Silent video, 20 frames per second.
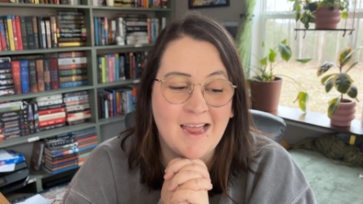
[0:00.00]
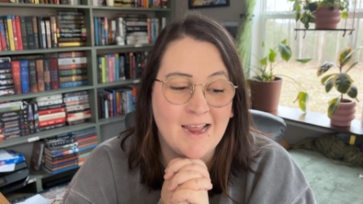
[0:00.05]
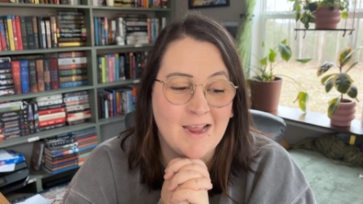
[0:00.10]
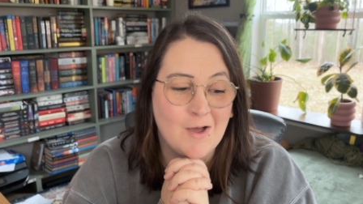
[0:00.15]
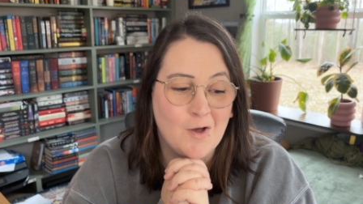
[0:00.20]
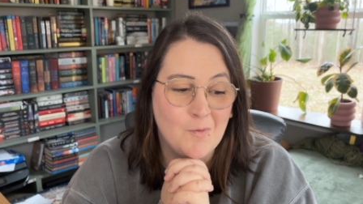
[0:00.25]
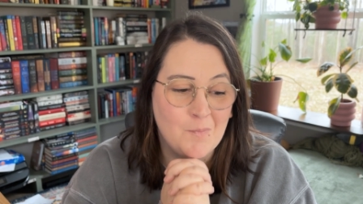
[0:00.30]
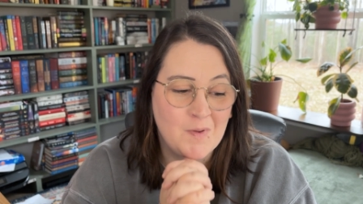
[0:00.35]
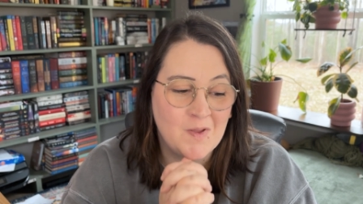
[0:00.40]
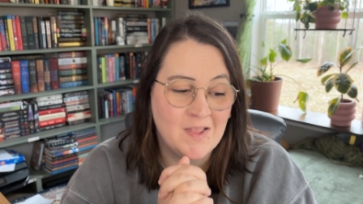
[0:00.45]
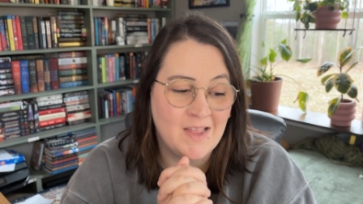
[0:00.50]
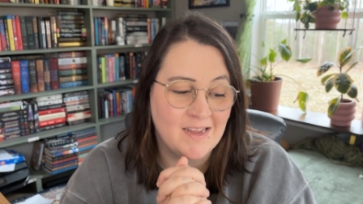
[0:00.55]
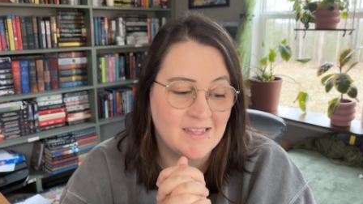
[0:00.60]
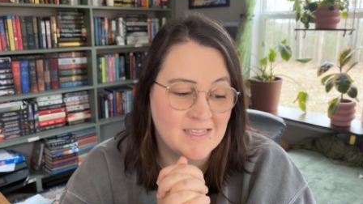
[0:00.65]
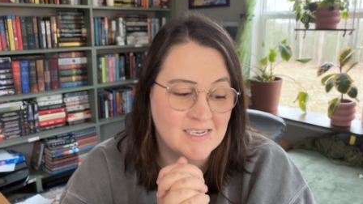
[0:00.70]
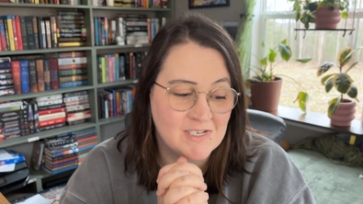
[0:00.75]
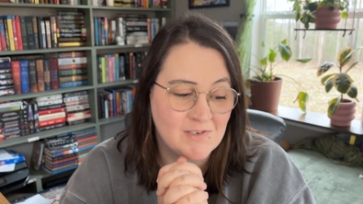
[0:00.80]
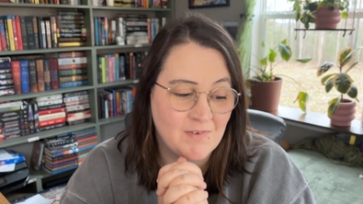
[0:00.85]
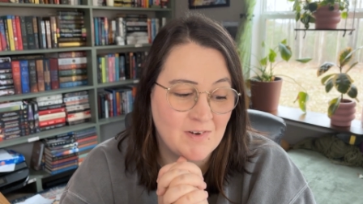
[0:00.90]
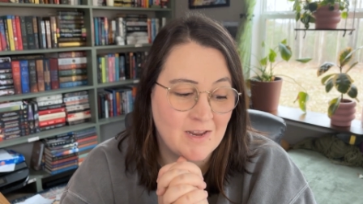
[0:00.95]
I hope you like
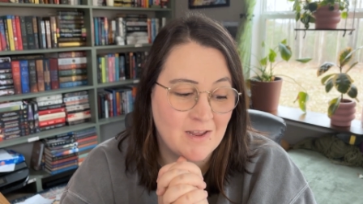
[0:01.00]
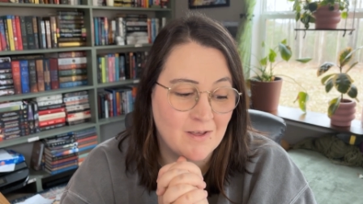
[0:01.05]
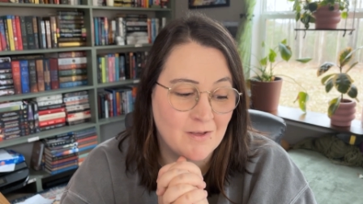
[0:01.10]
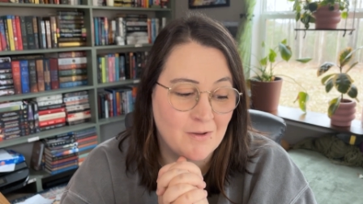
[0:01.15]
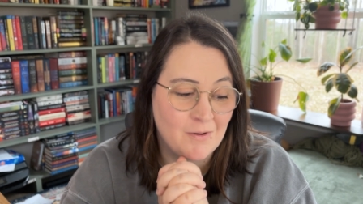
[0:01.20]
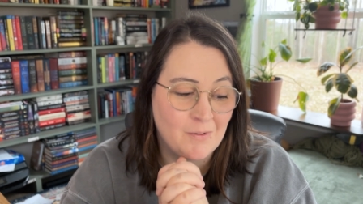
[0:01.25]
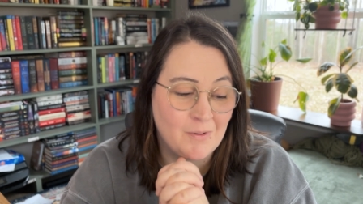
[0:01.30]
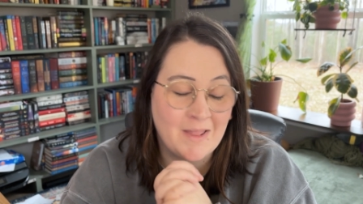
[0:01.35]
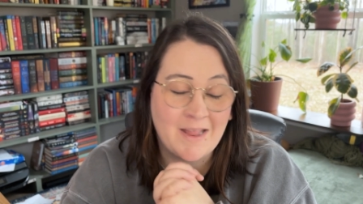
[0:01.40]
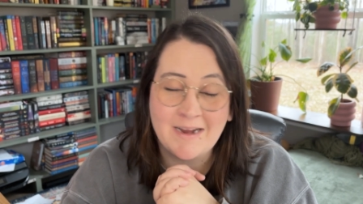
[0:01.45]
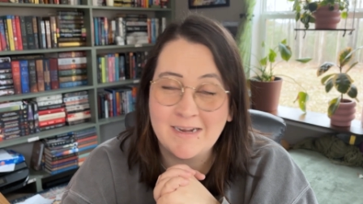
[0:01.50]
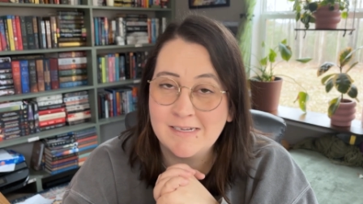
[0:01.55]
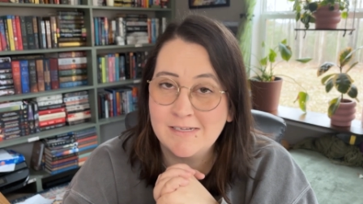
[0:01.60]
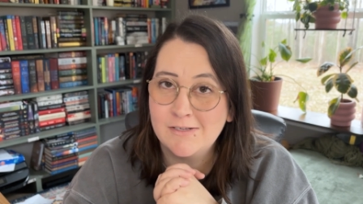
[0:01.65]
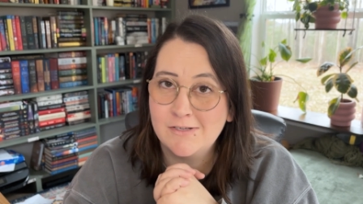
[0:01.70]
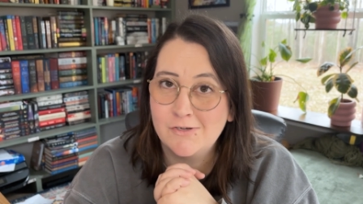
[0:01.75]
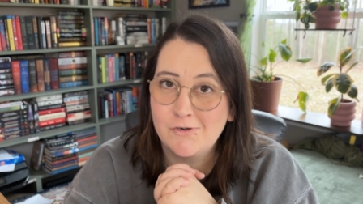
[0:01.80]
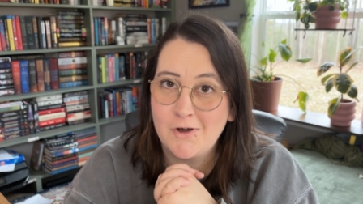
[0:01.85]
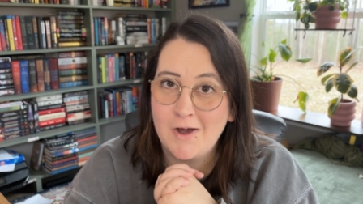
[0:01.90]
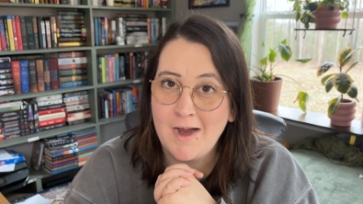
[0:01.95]
this video, like and
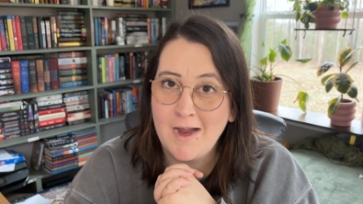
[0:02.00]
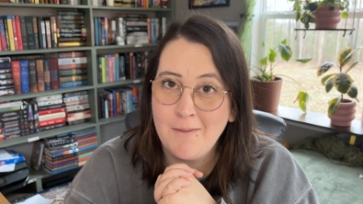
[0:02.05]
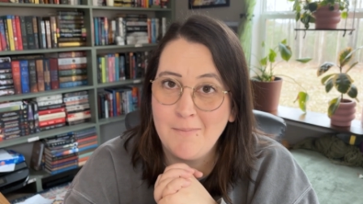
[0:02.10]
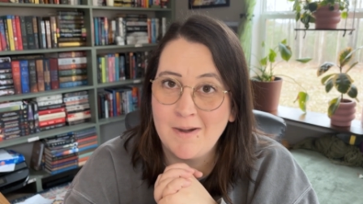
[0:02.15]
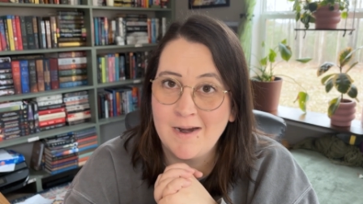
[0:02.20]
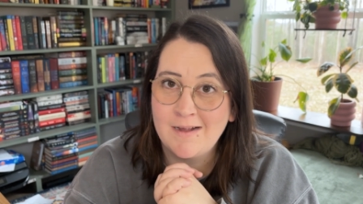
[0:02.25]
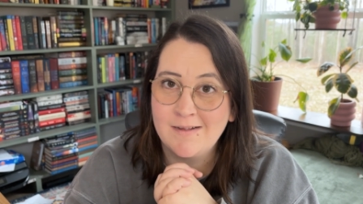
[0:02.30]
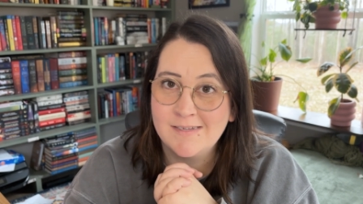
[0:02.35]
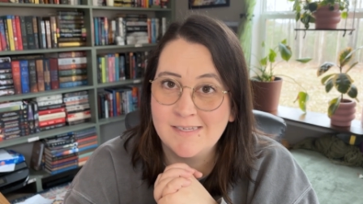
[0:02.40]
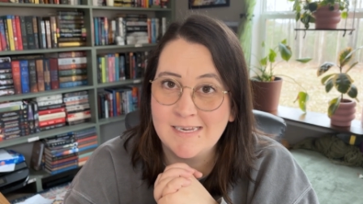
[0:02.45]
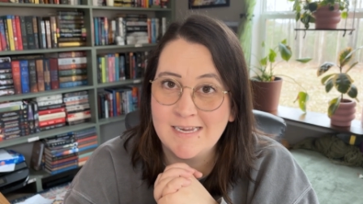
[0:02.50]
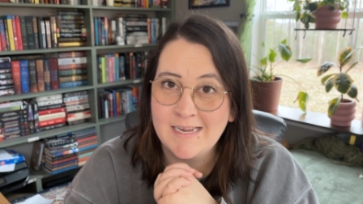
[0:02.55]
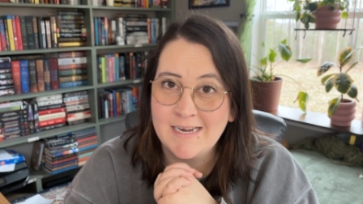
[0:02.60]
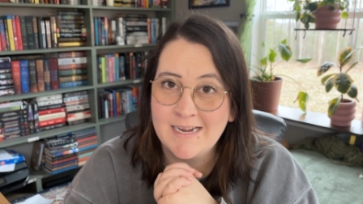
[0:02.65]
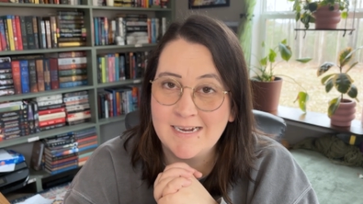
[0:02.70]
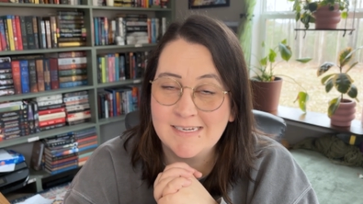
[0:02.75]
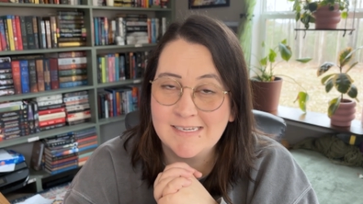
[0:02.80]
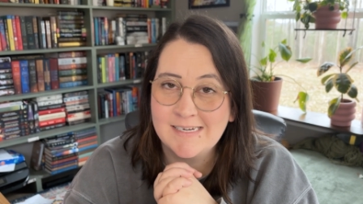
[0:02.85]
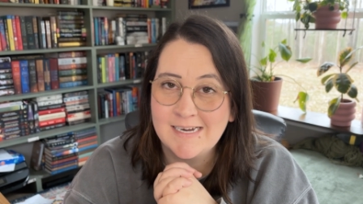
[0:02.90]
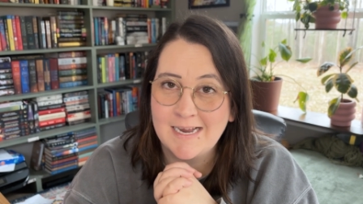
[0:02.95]
subscribe, and I'll see you
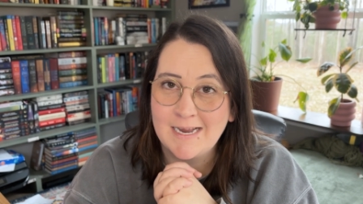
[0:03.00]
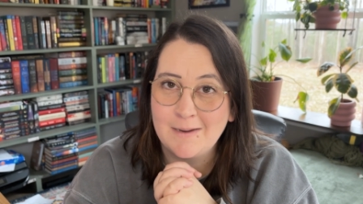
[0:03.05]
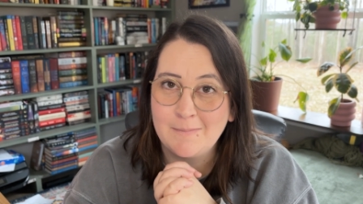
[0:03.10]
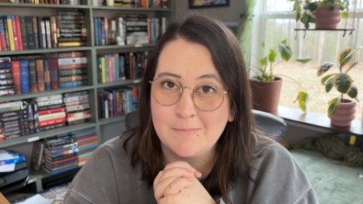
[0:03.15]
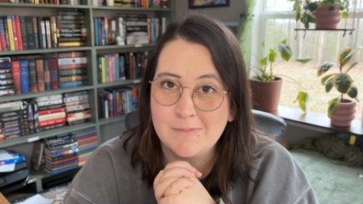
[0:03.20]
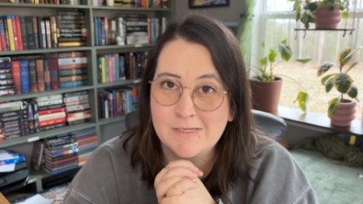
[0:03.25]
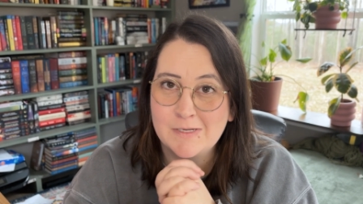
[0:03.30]
next time.